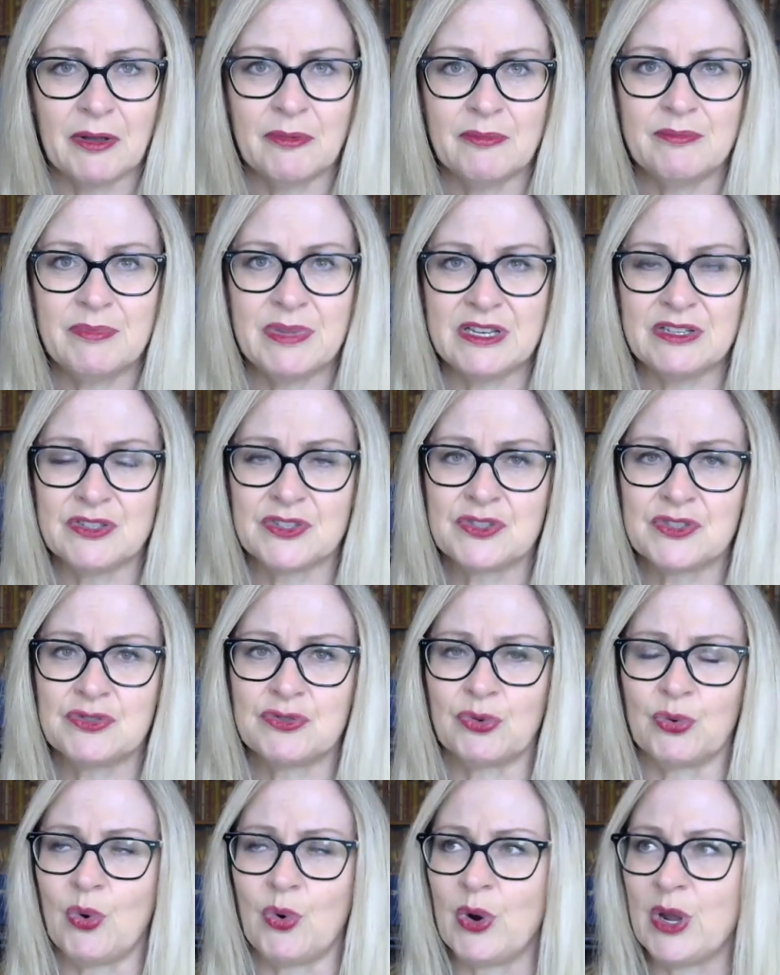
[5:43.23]
be
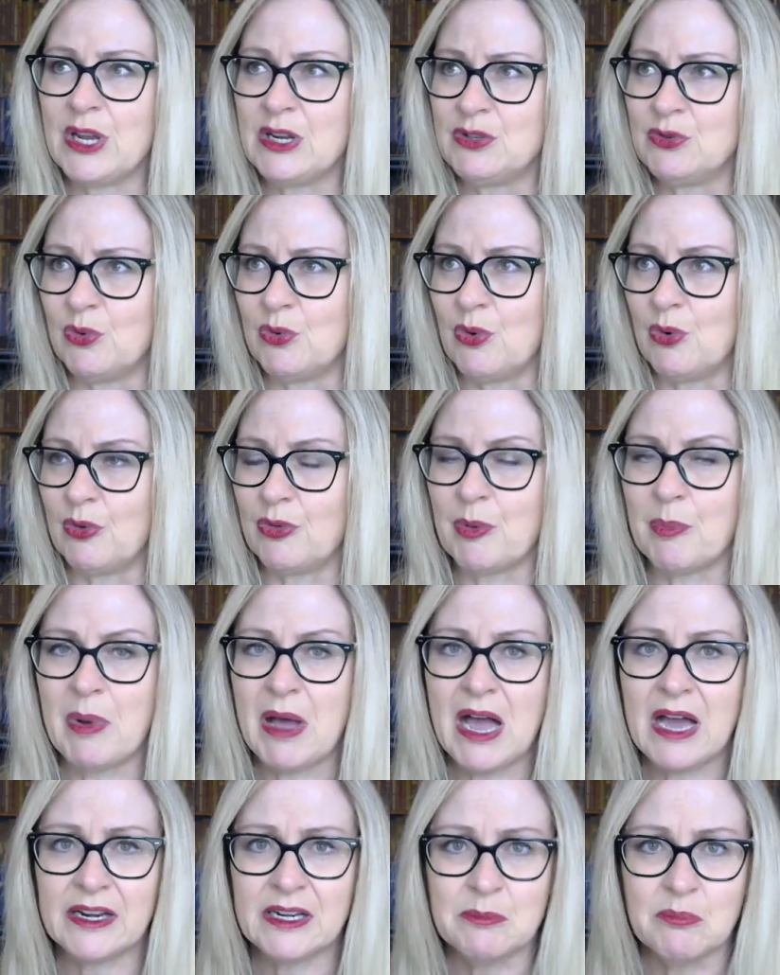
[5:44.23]
destroyed, or the
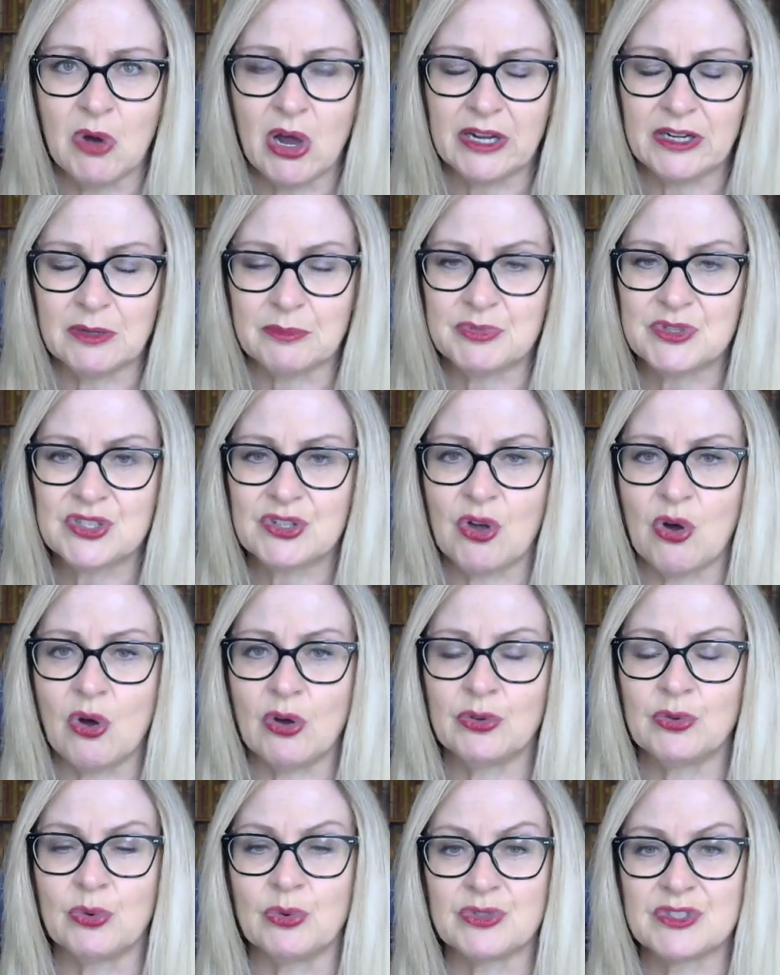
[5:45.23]
party might
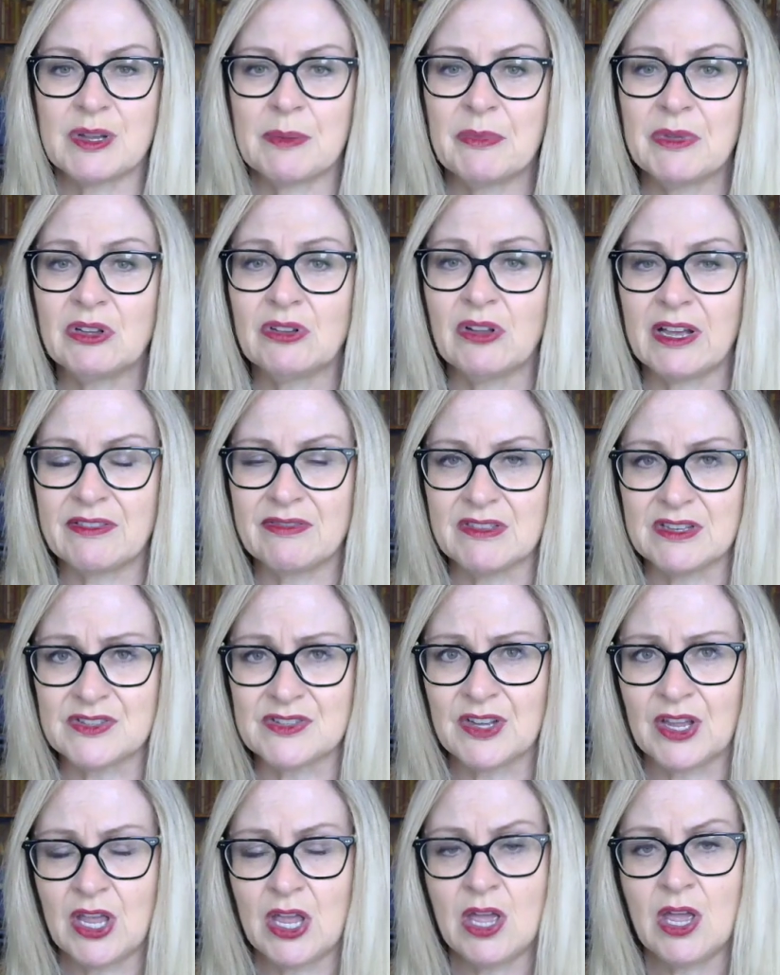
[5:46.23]
abscond, or something like this.
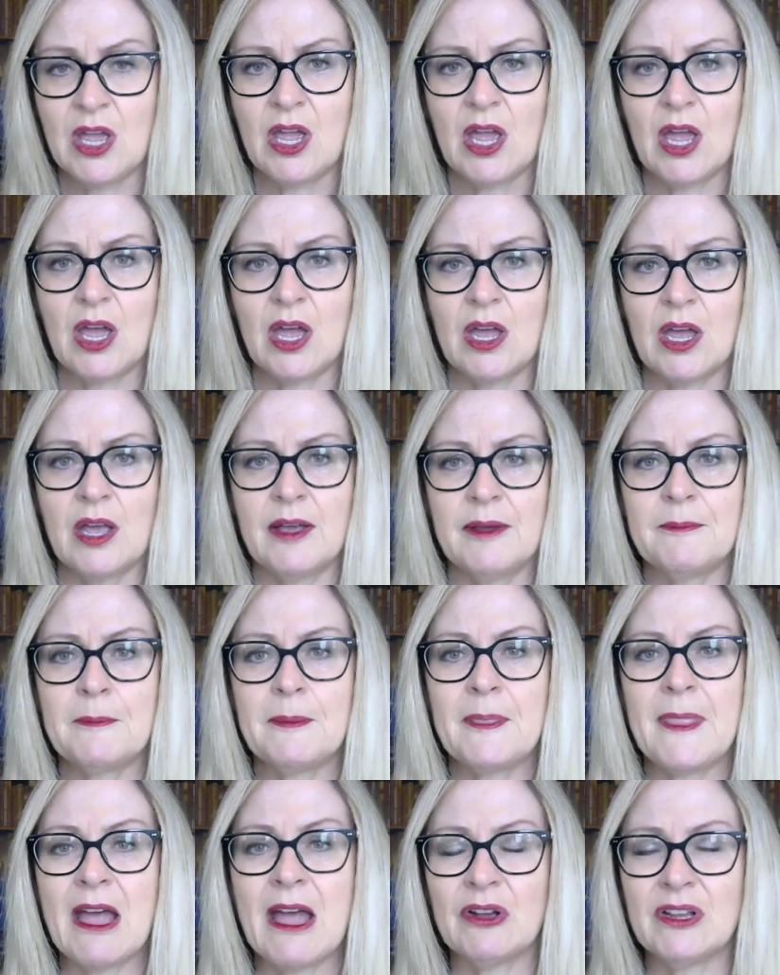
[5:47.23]

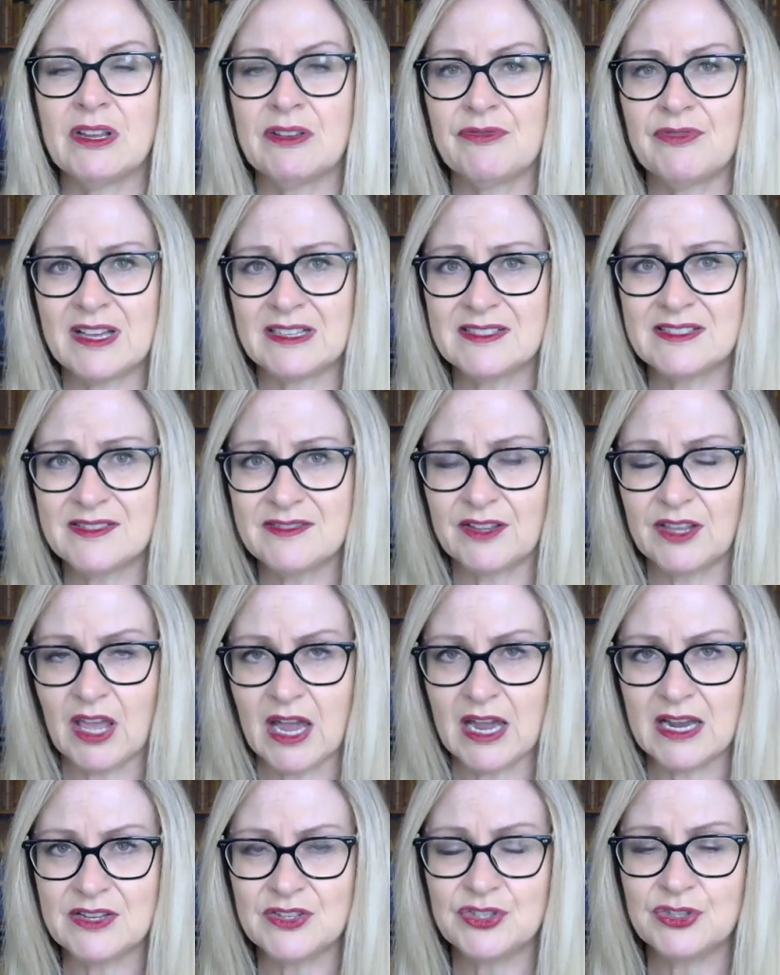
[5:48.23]
Now, if that's the
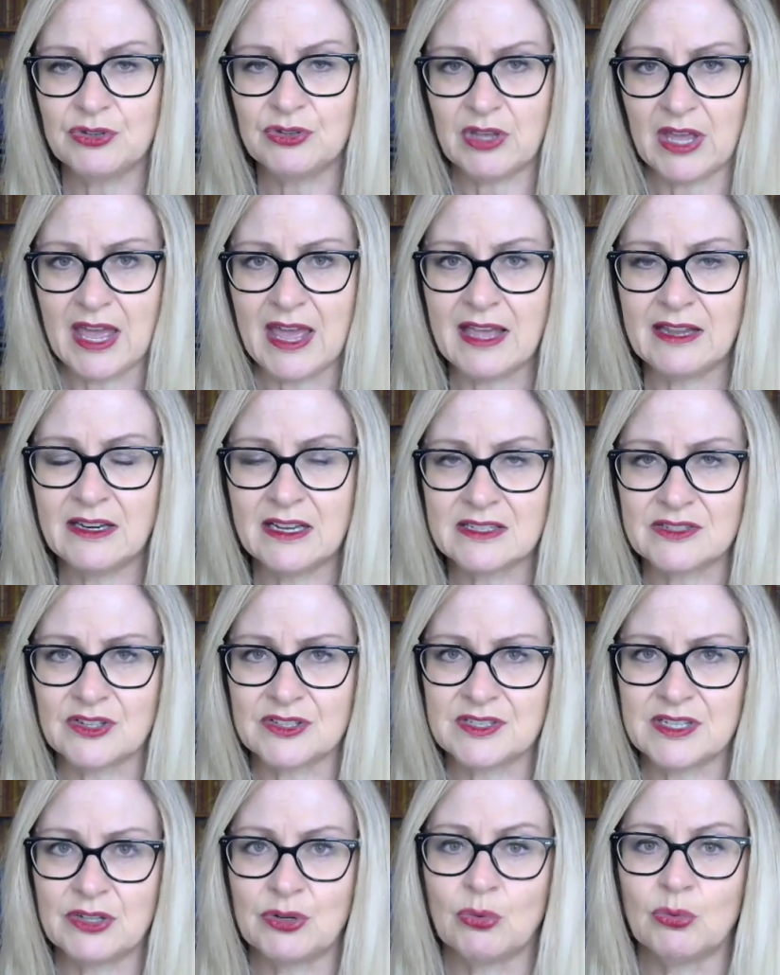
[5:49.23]
case, you can, as I
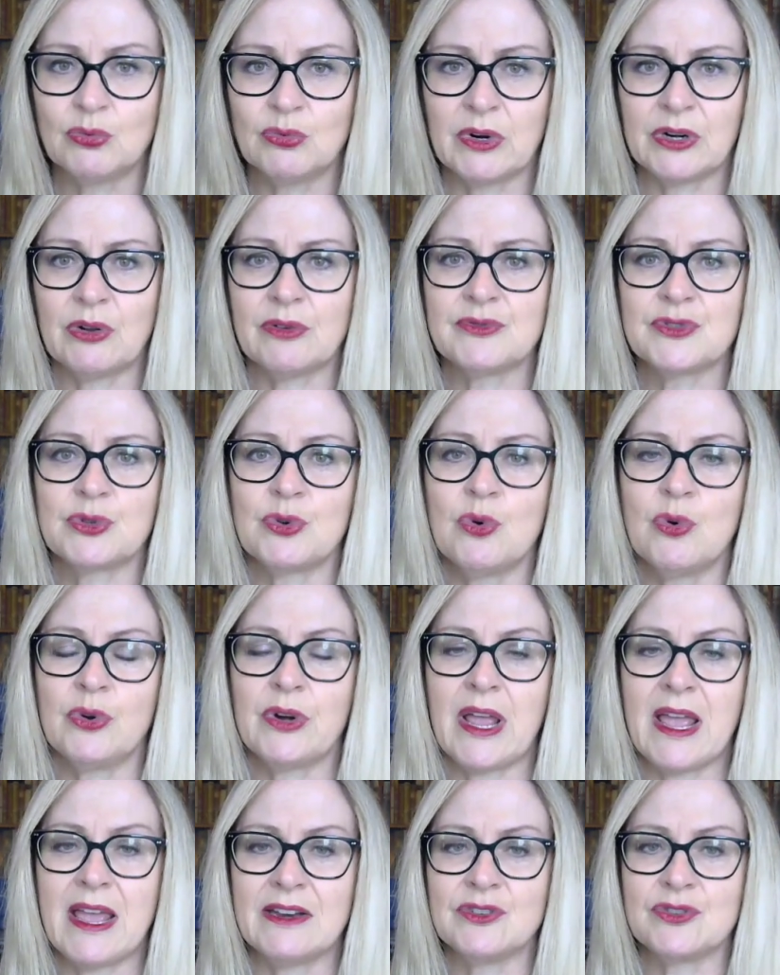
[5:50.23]
said, run off to court
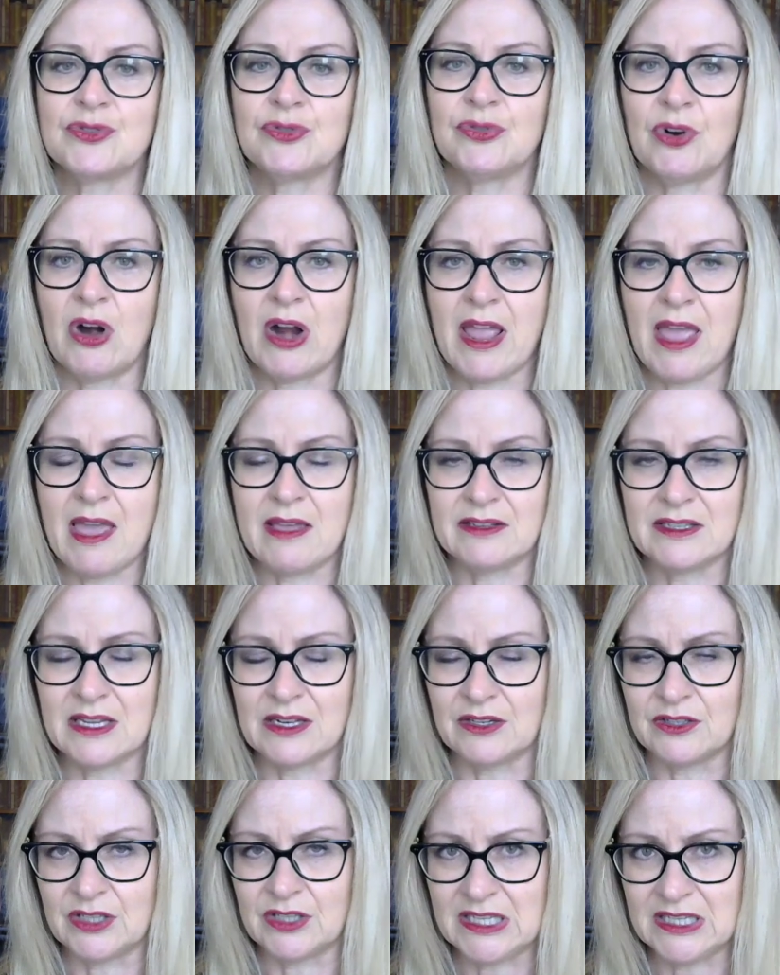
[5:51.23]
and try and
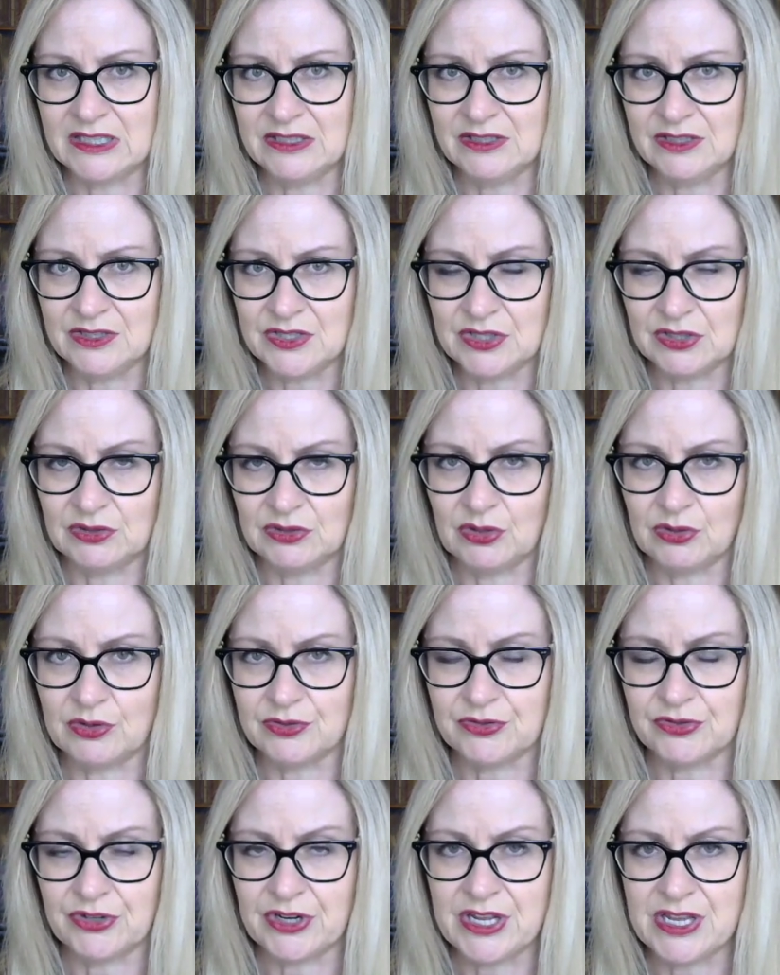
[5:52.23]
get an
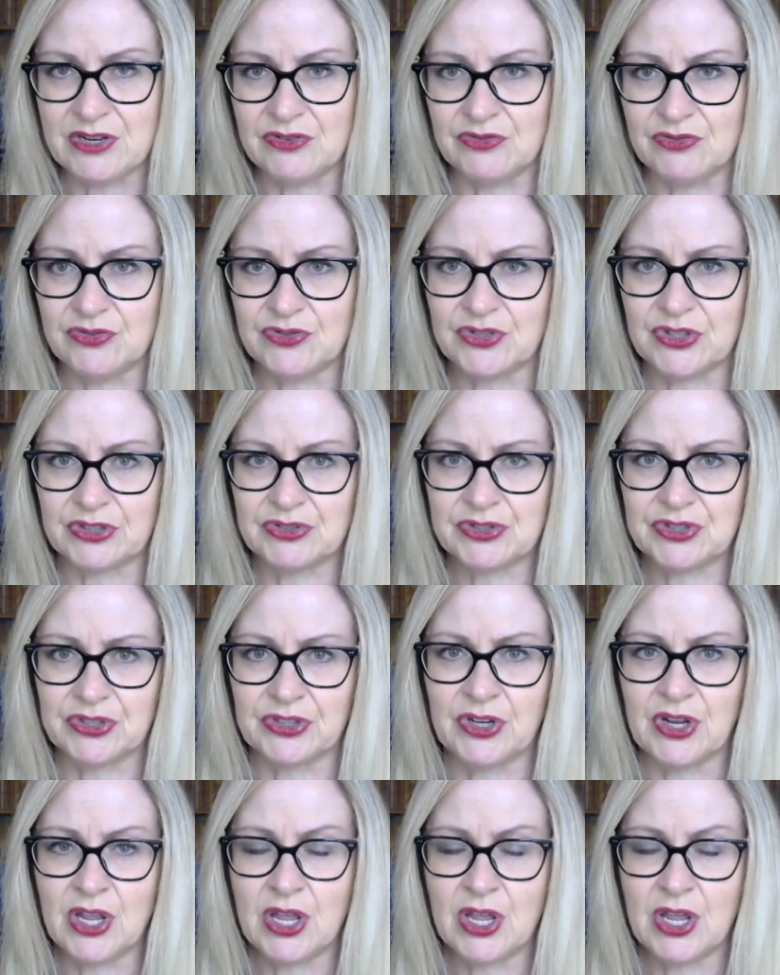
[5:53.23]
interlocutory injunction.